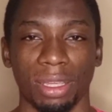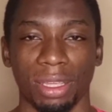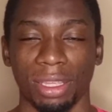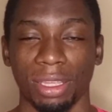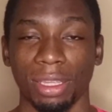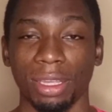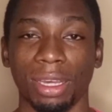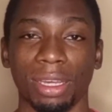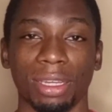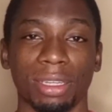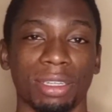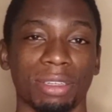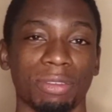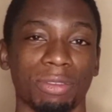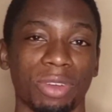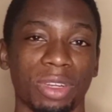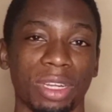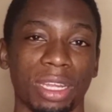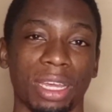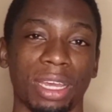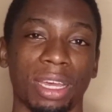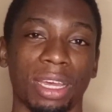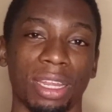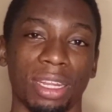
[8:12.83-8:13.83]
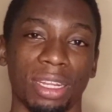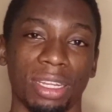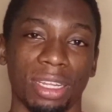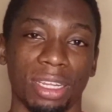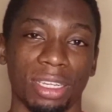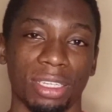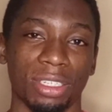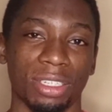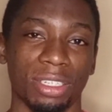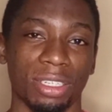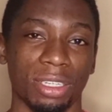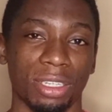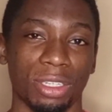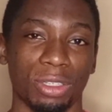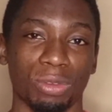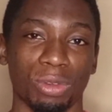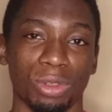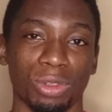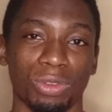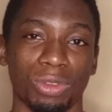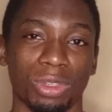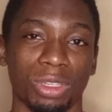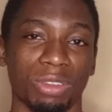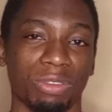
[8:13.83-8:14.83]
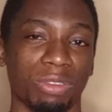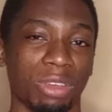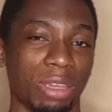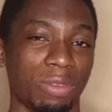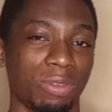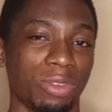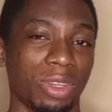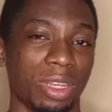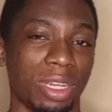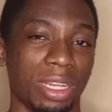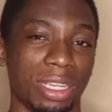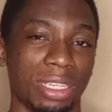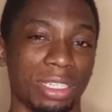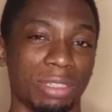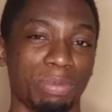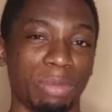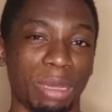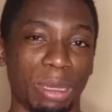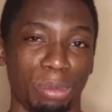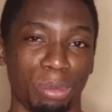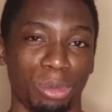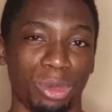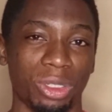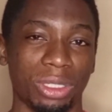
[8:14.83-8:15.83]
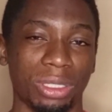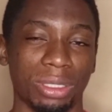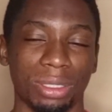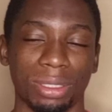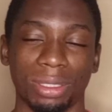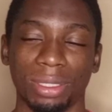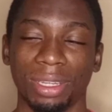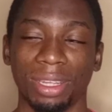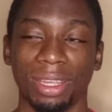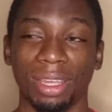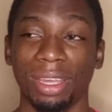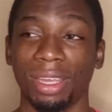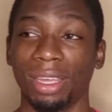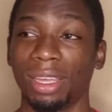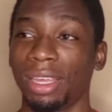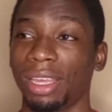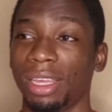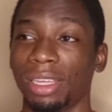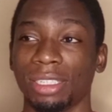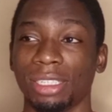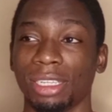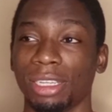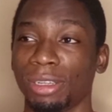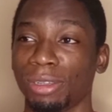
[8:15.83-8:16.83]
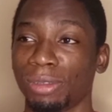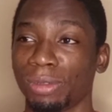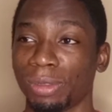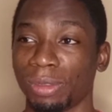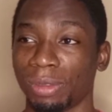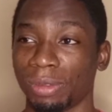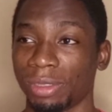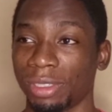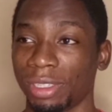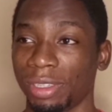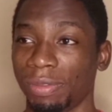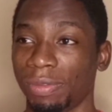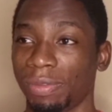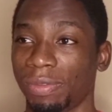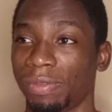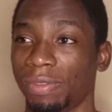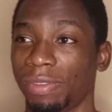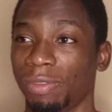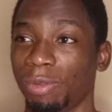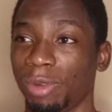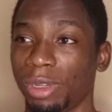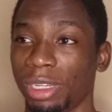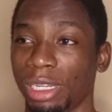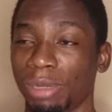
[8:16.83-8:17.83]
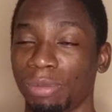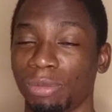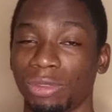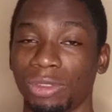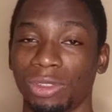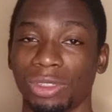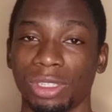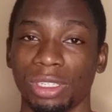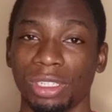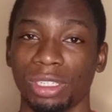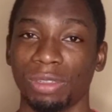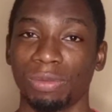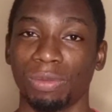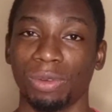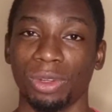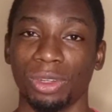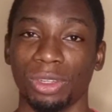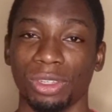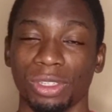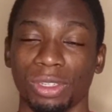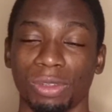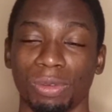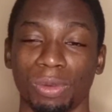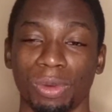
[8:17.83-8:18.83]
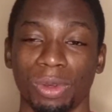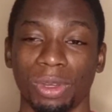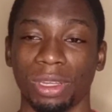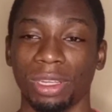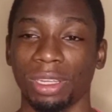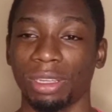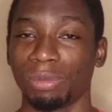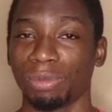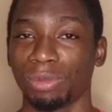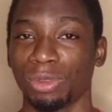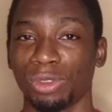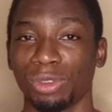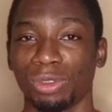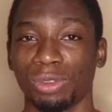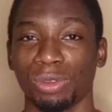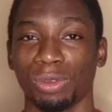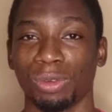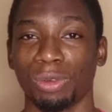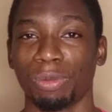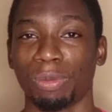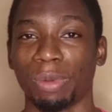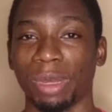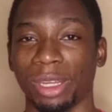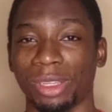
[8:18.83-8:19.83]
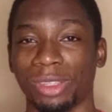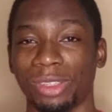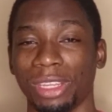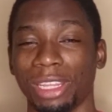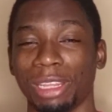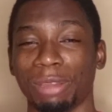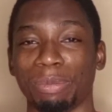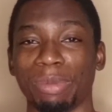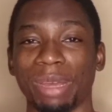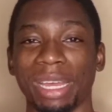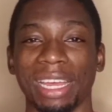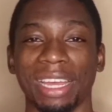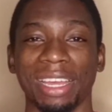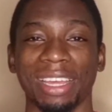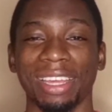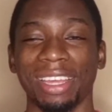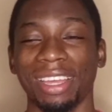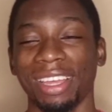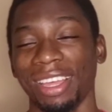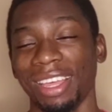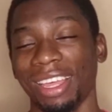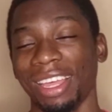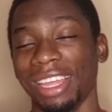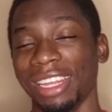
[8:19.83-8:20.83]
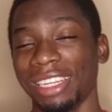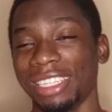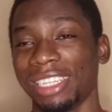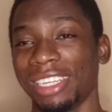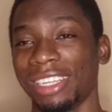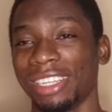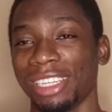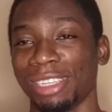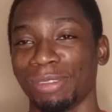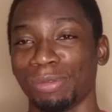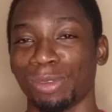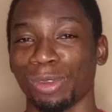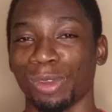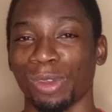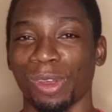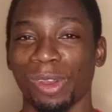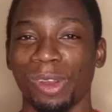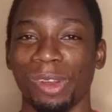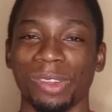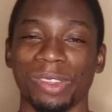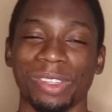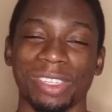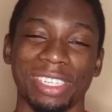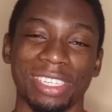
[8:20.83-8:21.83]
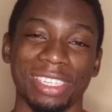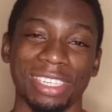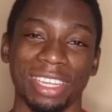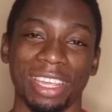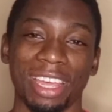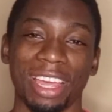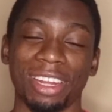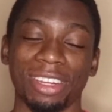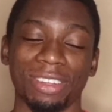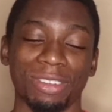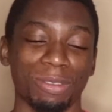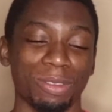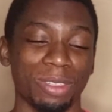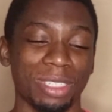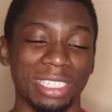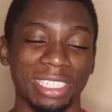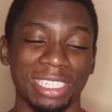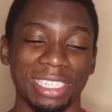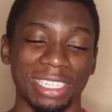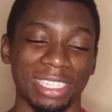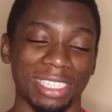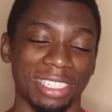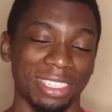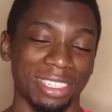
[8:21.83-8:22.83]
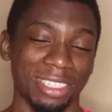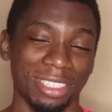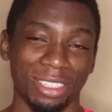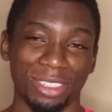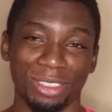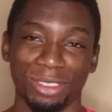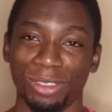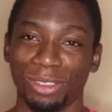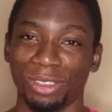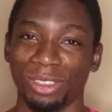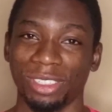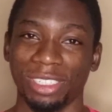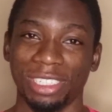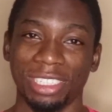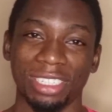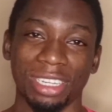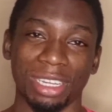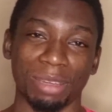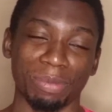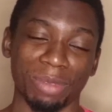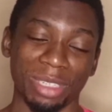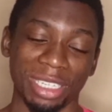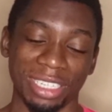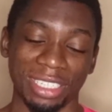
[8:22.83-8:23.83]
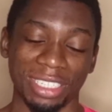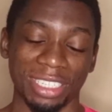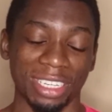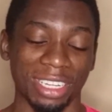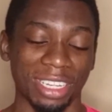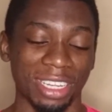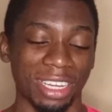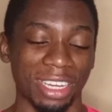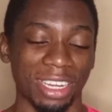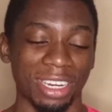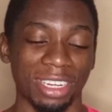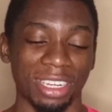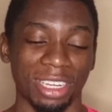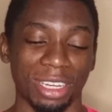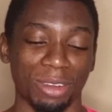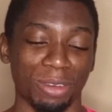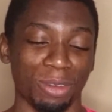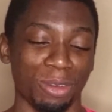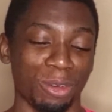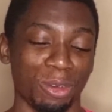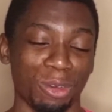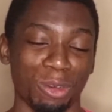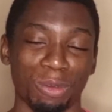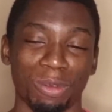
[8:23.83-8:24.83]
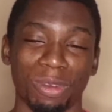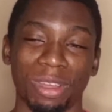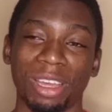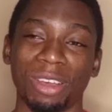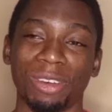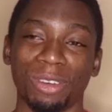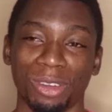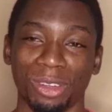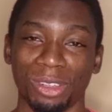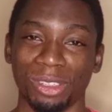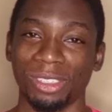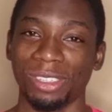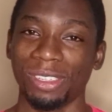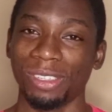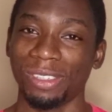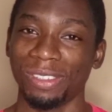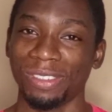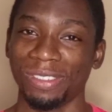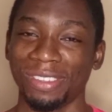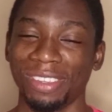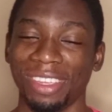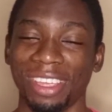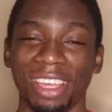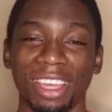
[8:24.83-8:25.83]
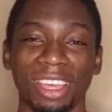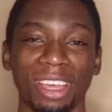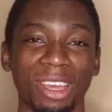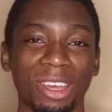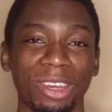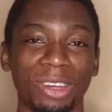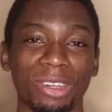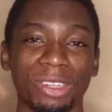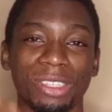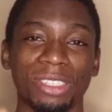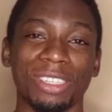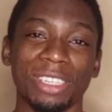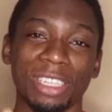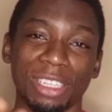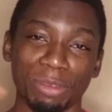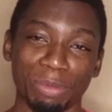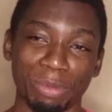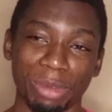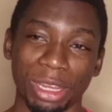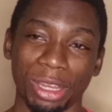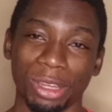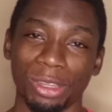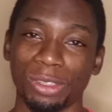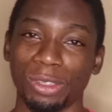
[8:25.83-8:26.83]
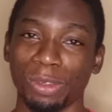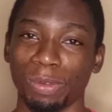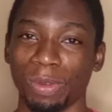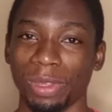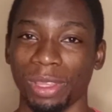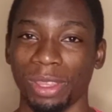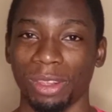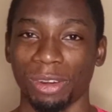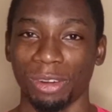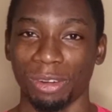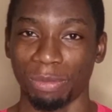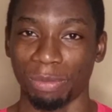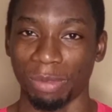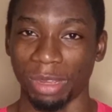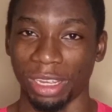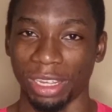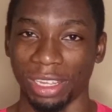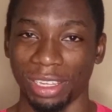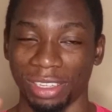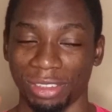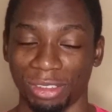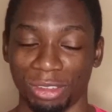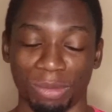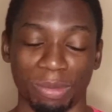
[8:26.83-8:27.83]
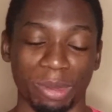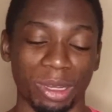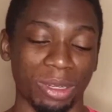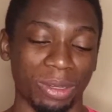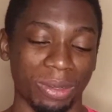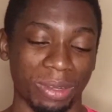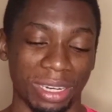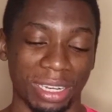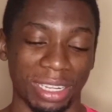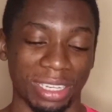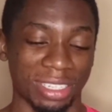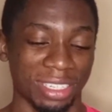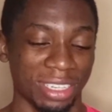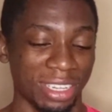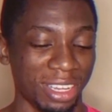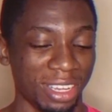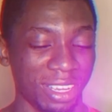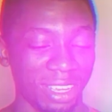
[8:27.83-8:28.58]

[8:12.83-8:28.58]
yeah, when I heard that it was $25 per month, I said no. If what I'm using it for doesn't work, I'm going to go back to the bank and tell them to close. I don't even need it. They should just terminate the card. I'll continue going to the bank to withdraw my normal dollars.